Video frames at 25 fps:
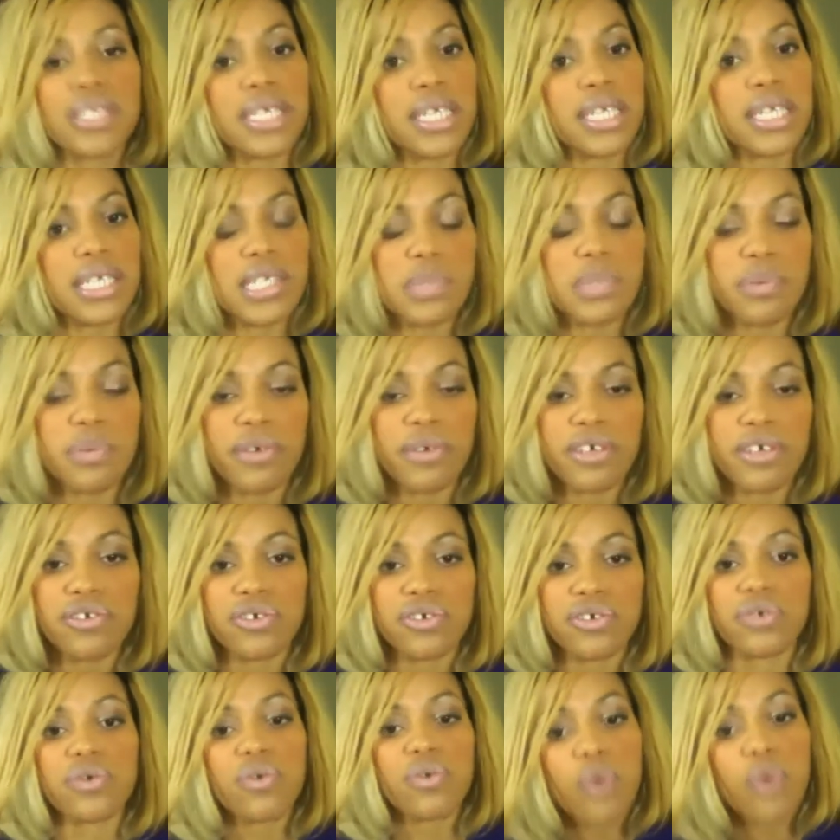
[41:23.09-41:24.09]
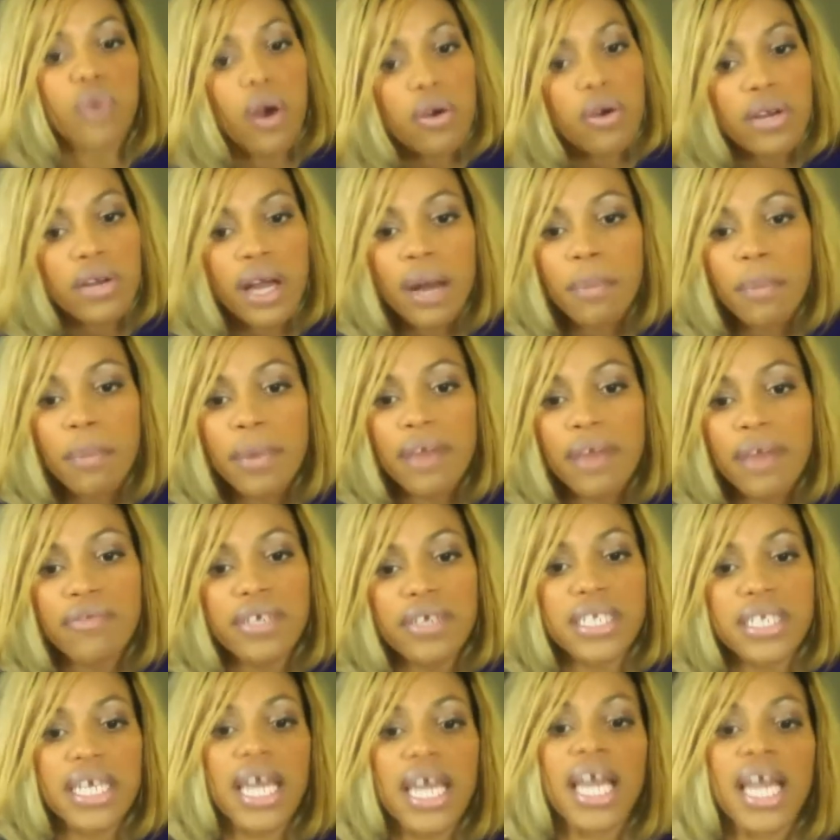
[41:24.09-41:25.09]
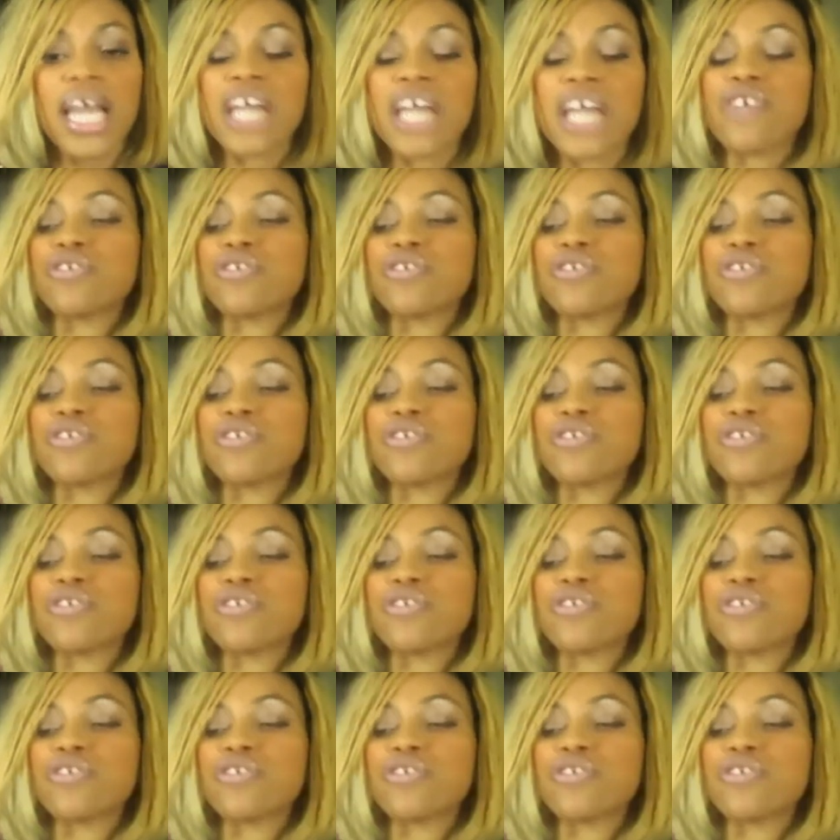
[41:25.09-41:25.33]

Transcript: an inspirational quote up every day,